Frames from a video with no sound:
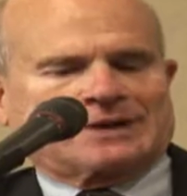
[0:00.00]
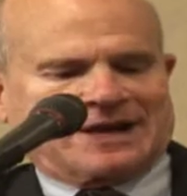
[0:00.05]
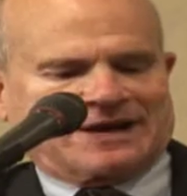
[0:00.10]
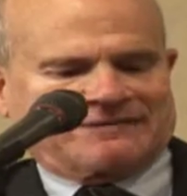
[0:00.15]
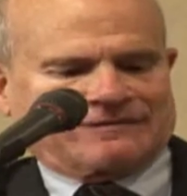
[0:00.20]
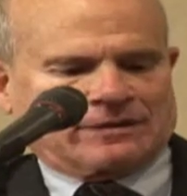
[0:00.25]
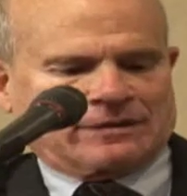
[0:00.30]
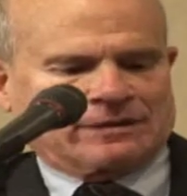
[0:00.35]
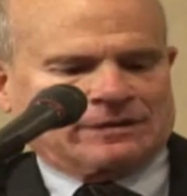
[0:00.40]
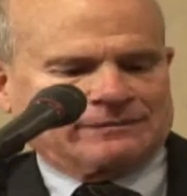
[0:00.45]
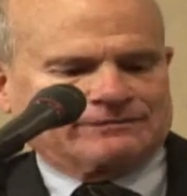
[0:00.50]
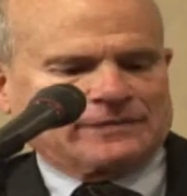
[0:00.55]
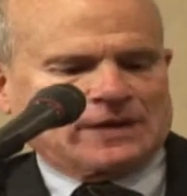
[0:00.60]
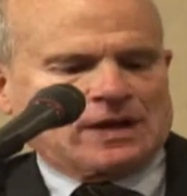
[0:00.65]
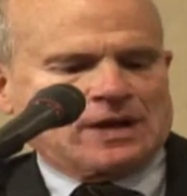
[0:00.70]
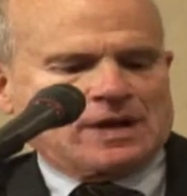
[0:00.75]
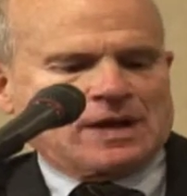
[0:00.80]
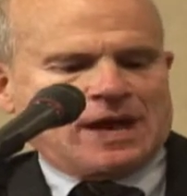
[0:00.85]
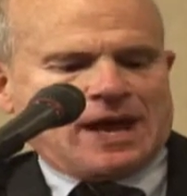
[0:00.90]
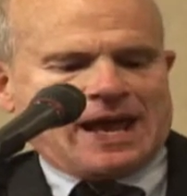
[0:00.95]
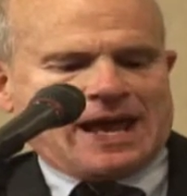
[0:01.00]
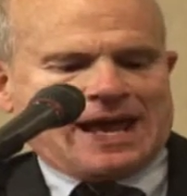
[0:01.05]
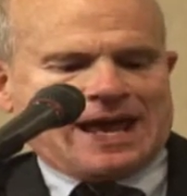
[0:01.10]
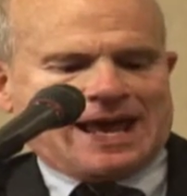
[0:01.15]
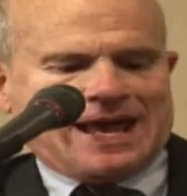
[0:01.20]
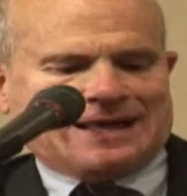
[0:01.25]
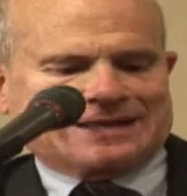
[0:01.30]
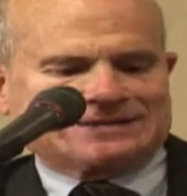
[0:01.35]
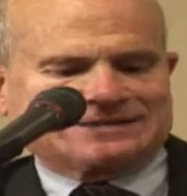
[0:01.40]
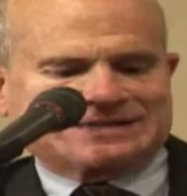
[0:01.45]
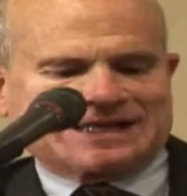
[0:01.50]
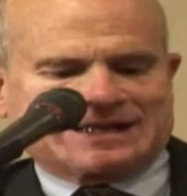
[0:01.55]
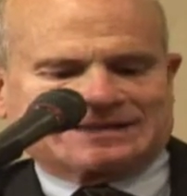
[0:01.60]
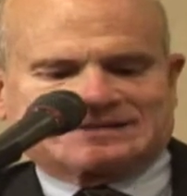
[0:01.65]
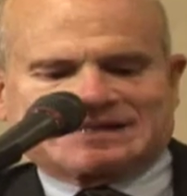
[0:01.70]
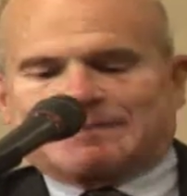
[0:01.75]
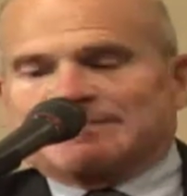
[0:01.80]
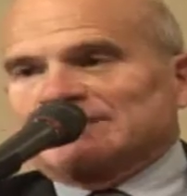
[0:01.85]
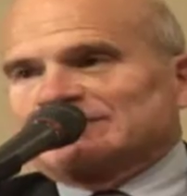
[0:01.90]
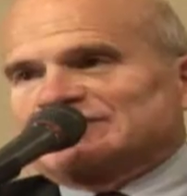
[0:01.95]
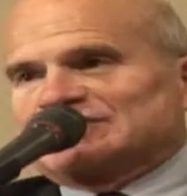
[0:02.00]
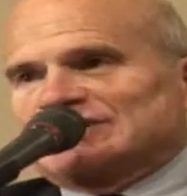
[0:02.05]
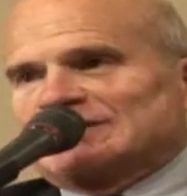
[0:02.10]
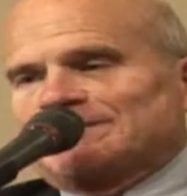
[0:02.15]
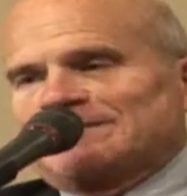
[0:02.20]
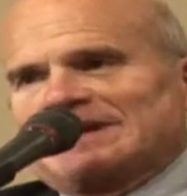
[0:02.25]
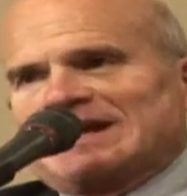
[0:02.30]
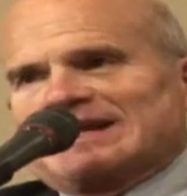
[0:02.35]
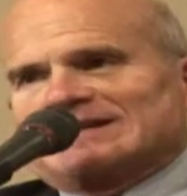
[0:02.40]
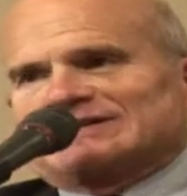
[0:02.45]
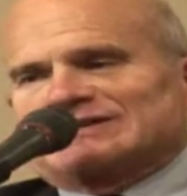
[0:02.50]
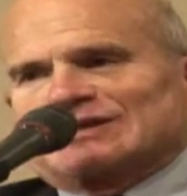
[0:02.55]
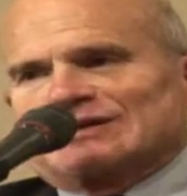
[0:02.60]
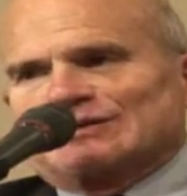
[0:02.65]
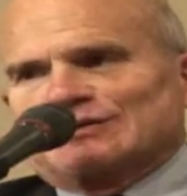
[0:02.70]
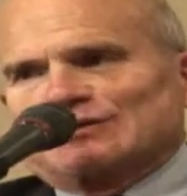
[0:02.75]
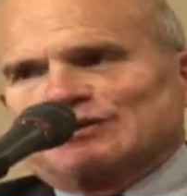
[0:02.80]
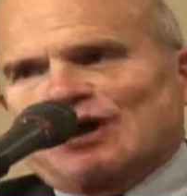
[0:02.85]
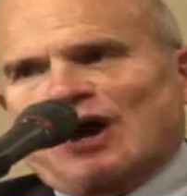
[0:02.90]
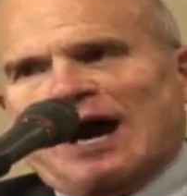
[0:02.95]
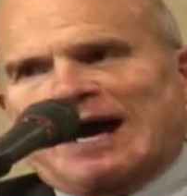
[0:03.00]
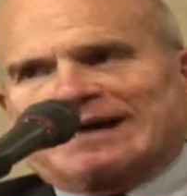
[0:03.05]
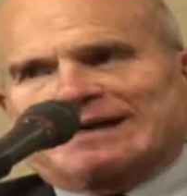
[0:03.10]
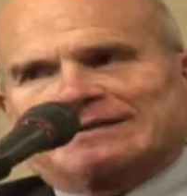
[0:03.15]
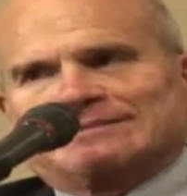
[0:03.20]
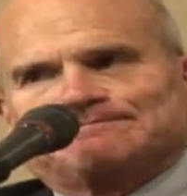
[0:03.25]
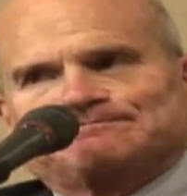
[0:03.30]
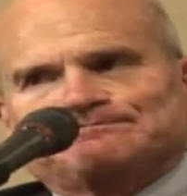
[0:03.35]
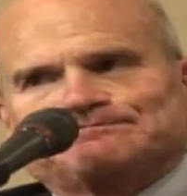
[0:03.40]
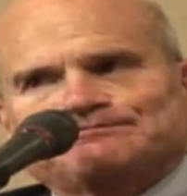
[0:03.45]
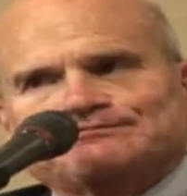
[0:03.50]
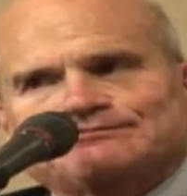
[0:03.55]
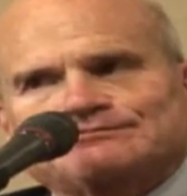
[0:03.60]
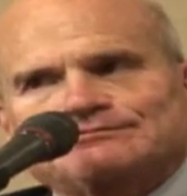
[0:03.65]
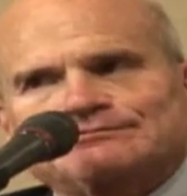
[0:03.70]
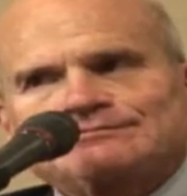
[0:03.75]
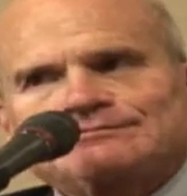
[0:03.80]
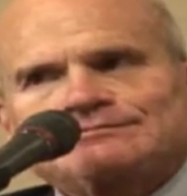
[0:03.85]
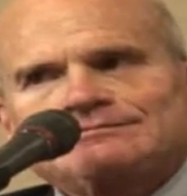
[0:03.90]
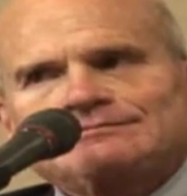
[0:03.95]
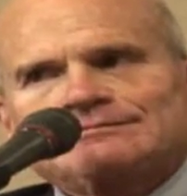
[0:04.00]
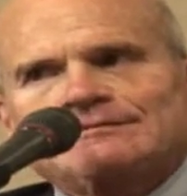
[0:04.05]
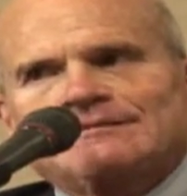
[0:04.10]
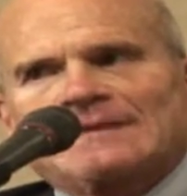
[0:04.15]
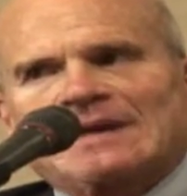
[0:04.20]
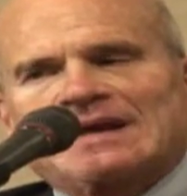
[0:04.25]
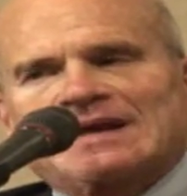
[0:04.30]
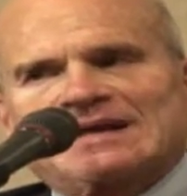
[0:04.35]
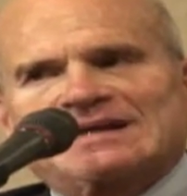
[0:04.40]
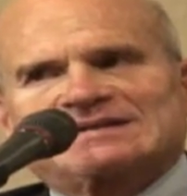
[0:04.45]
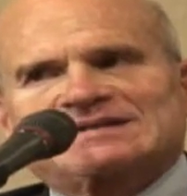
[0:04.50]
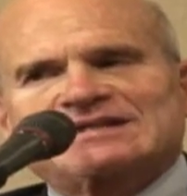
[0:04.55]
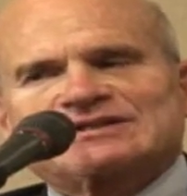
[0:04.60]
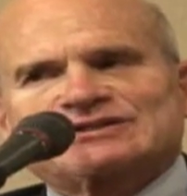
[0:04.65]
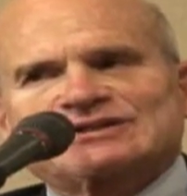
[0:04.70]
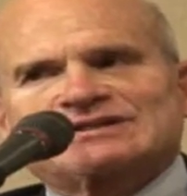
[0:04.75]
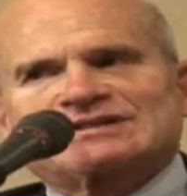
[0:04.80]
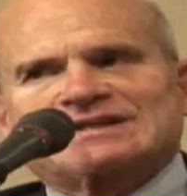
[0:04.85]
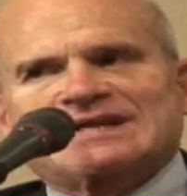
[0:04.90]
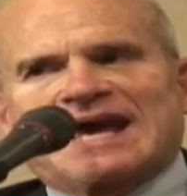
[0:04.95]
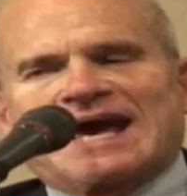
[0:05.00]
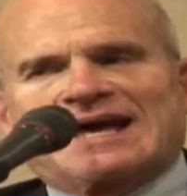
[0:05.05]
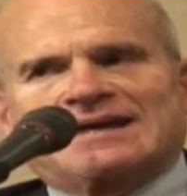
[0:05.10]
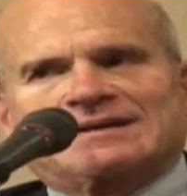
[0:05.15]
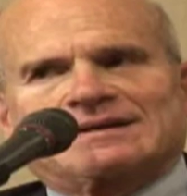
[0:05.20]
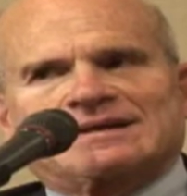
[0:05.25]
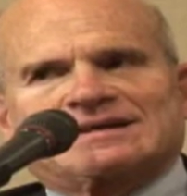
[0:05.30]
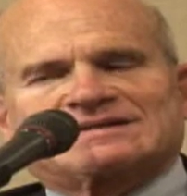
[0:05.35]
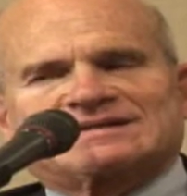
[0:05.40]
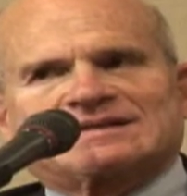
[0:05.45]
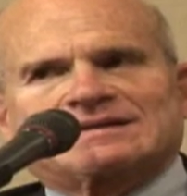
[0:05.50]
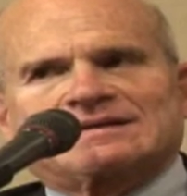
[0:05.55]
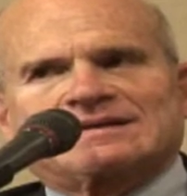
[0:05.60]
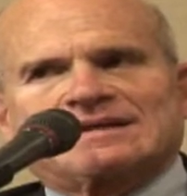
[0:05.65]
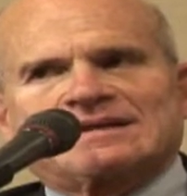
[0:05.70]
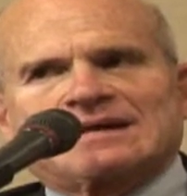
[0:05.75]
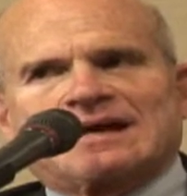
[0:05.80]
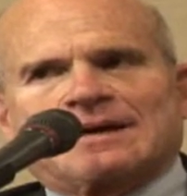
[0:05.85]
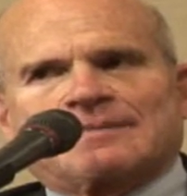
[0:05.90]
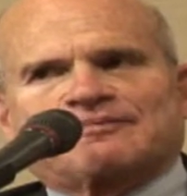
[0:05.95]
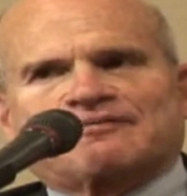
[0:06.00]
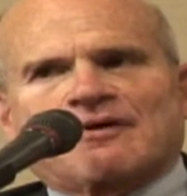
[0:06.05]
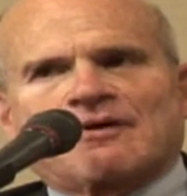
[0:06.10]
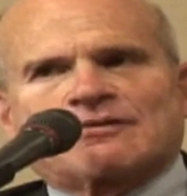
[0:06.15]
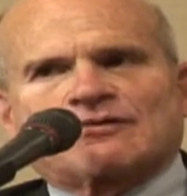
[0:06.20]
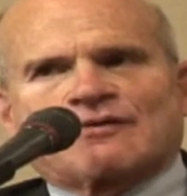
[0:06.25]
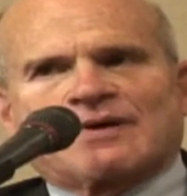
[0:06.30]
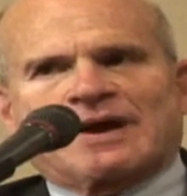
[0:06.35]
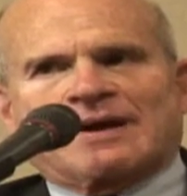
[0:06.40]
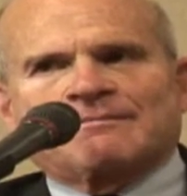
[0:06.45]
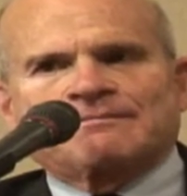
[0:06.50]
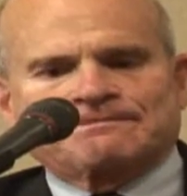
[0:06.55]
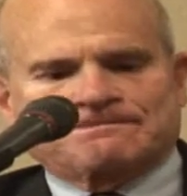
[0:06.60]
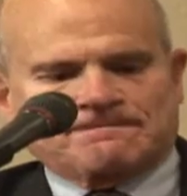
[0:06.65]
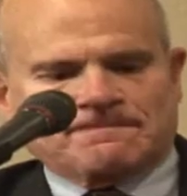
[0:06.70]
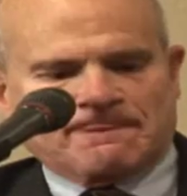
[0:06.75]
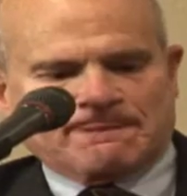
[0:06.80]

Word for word: whatever, and WCBS in New York. In addition to that, it's in the program.